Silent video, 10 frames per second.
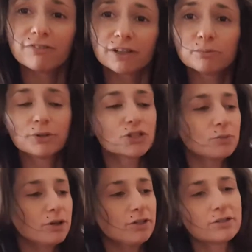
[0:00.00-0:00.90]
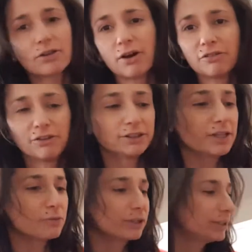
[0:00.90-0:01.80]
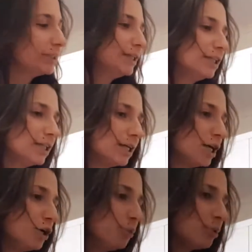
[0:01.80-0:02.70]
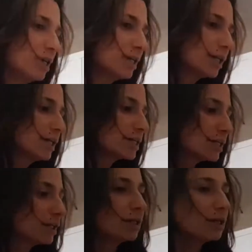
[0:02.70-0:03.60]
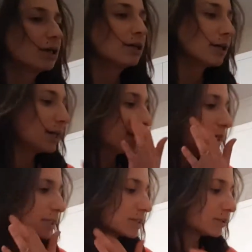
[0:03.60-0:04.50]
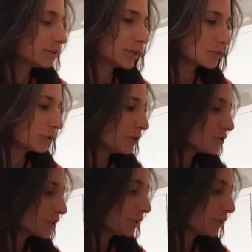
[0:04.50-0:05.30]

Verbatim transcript: fat possible, so I found that one pretty tasty and I like it, so that's why I use